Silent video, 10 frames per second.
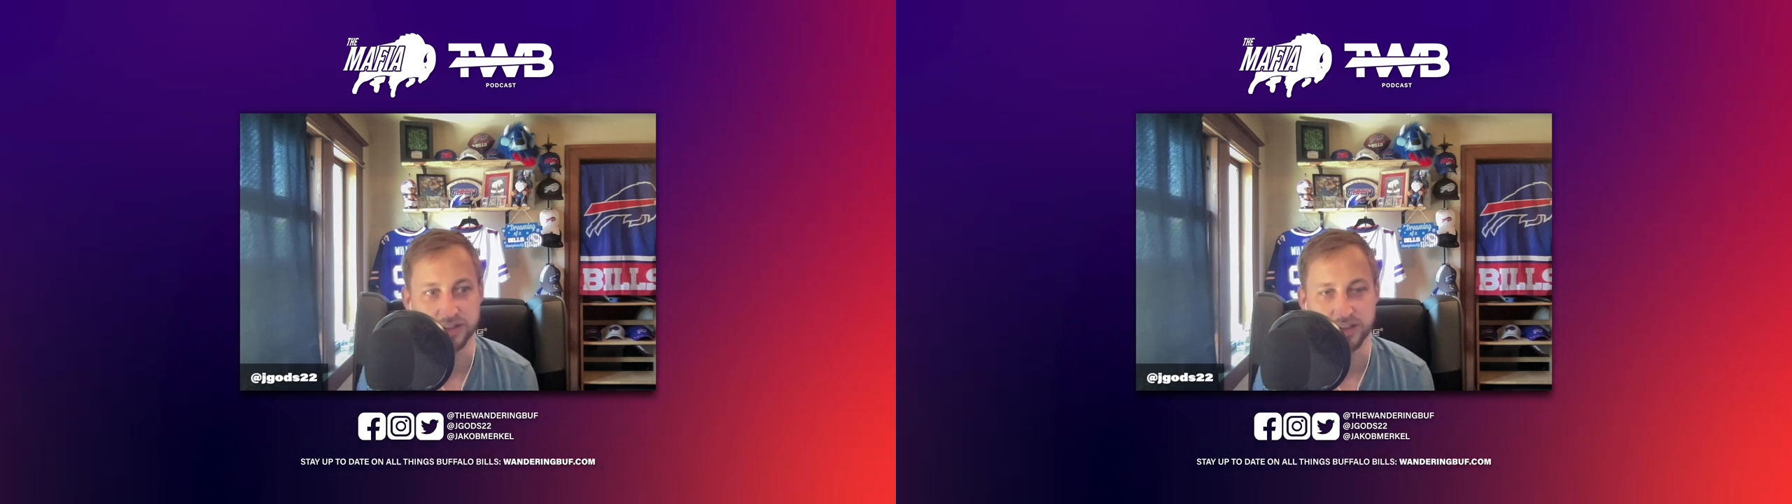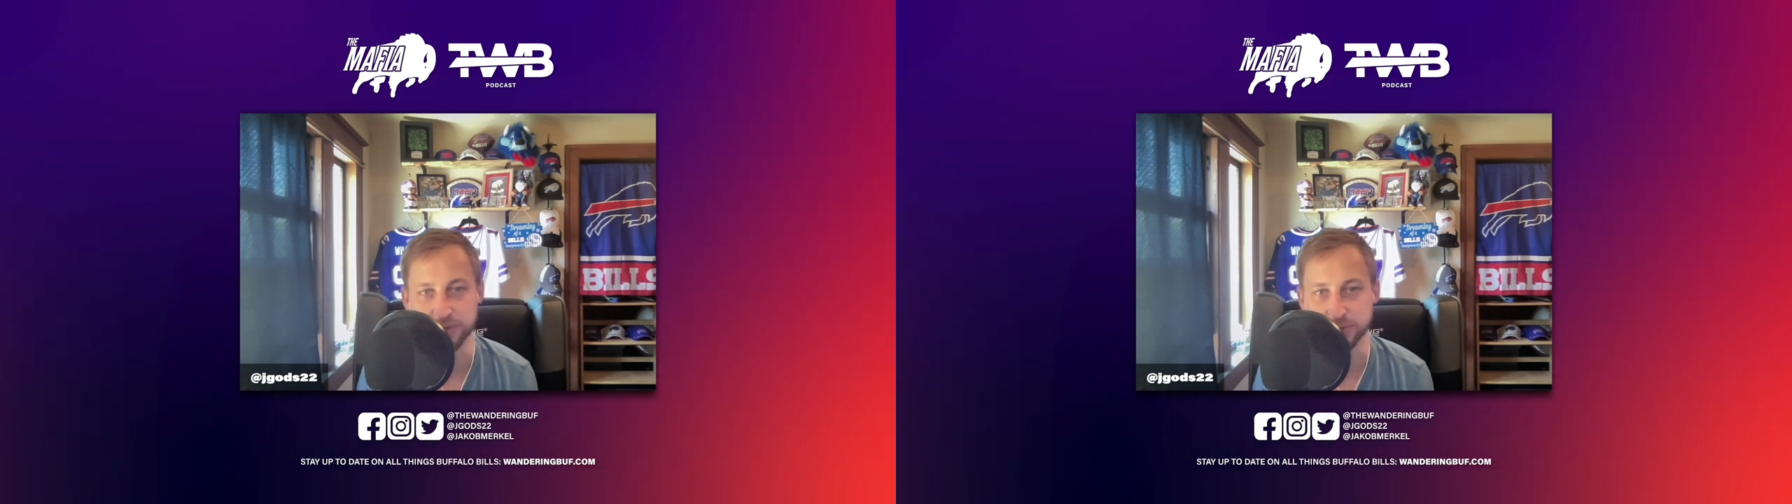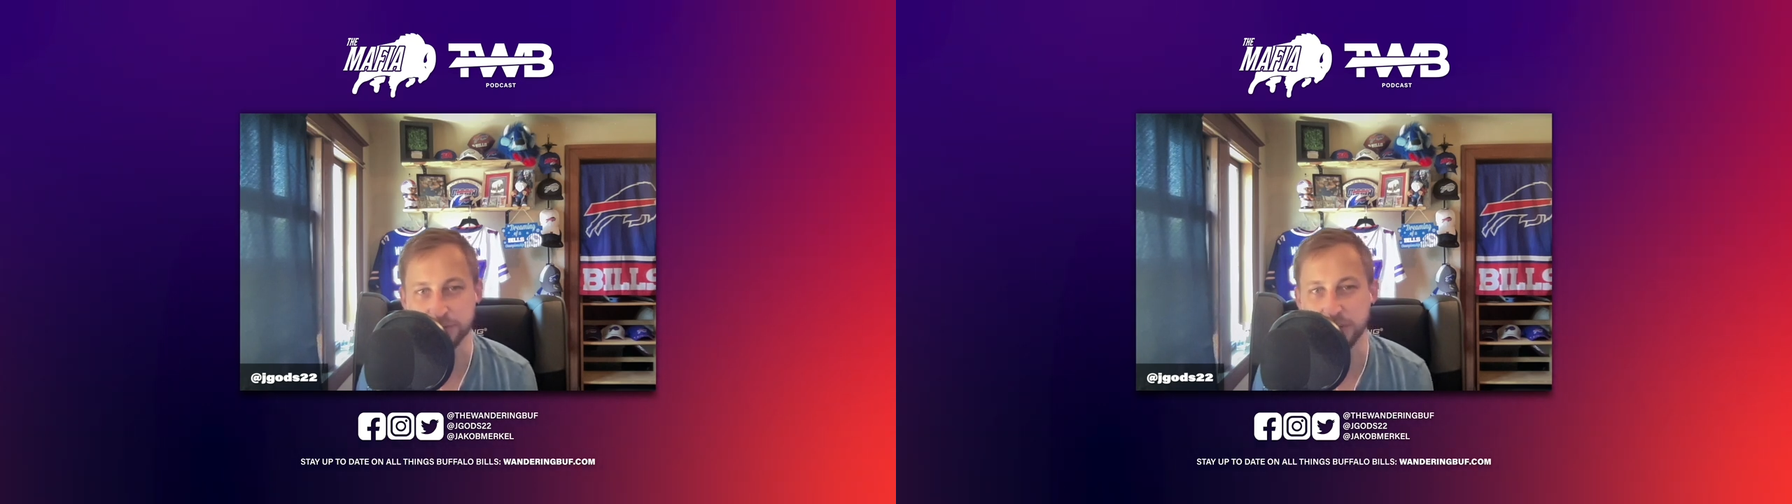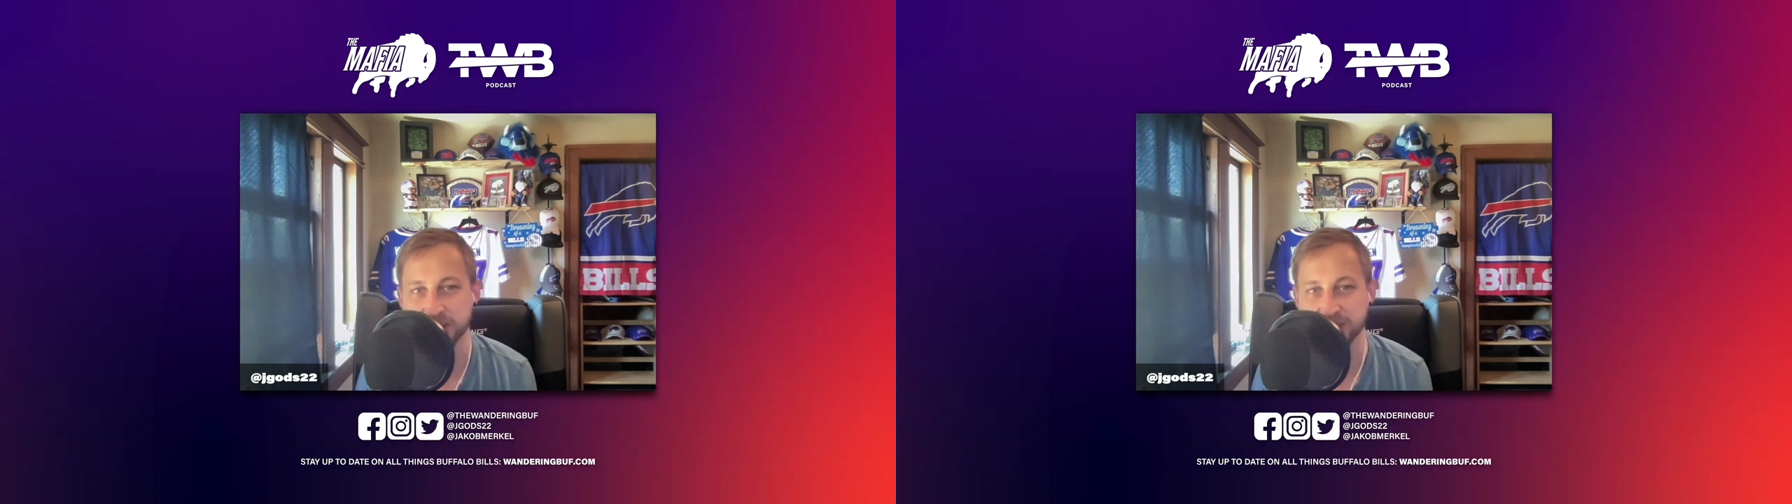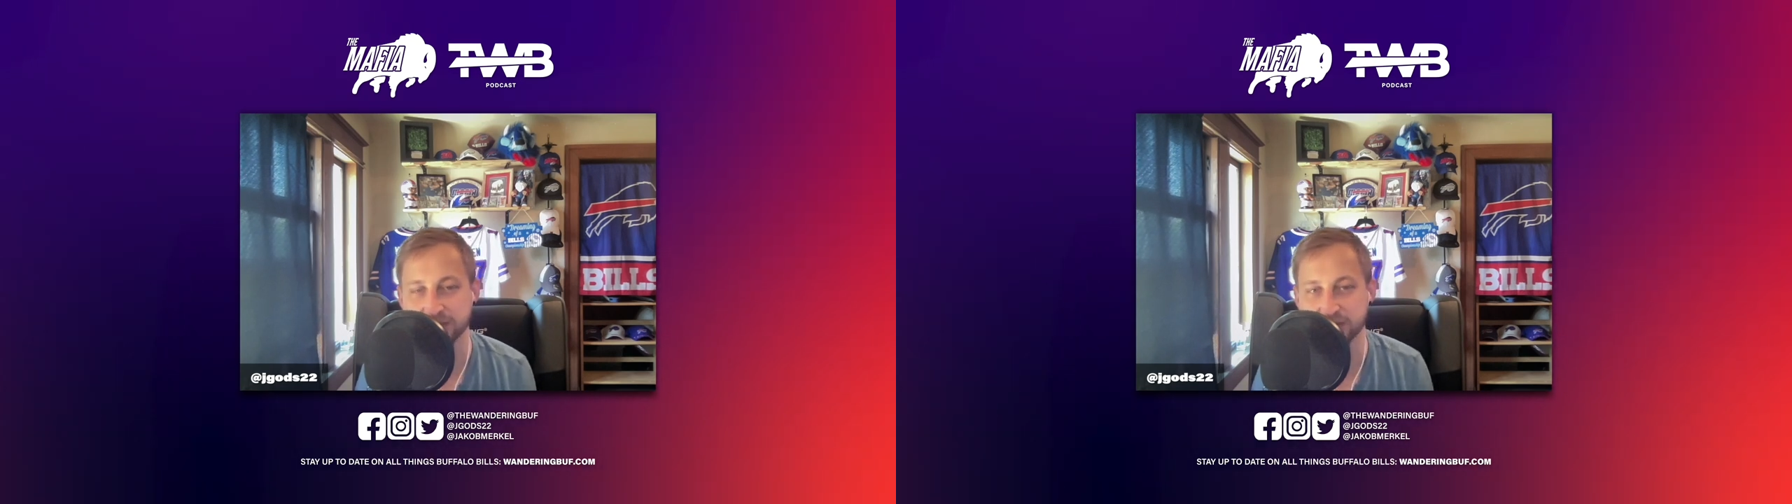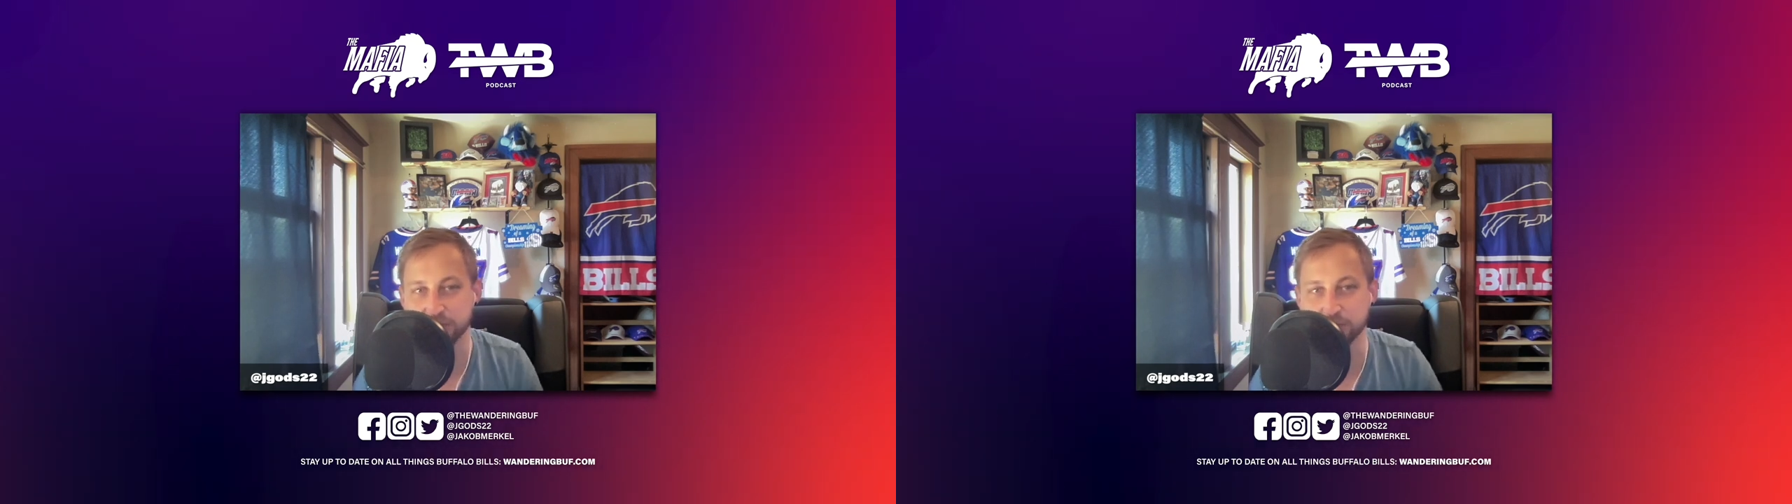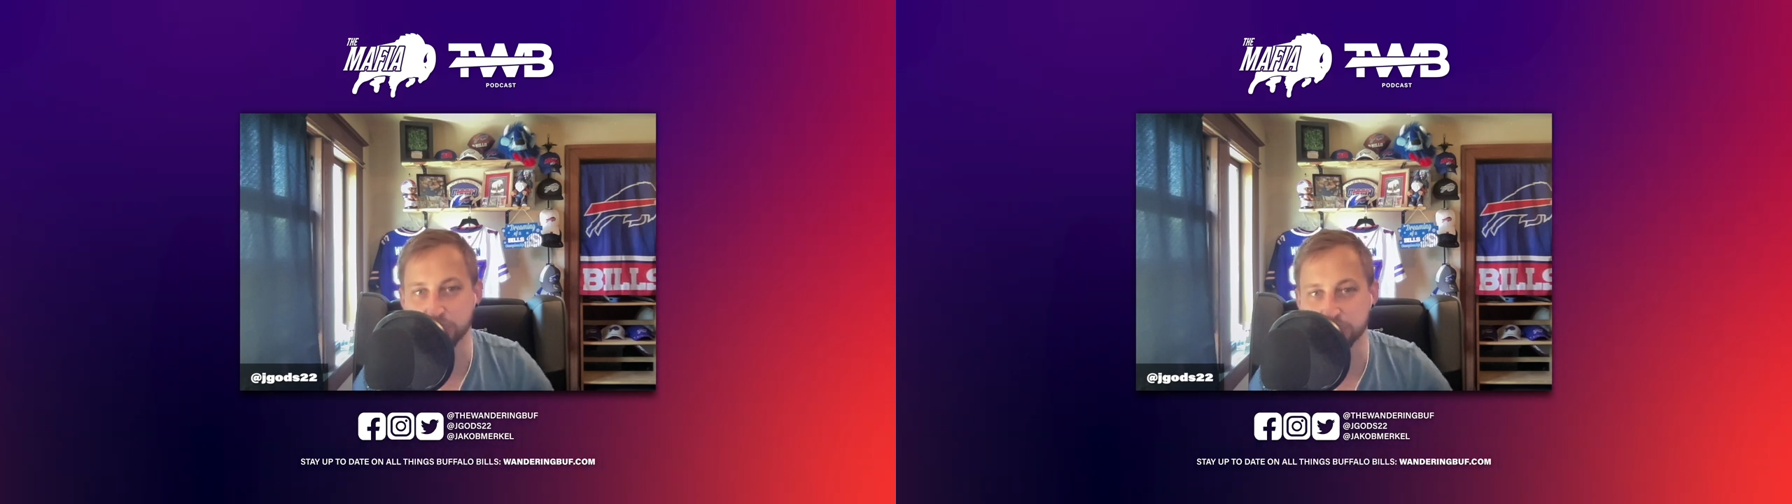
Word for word: he was making like full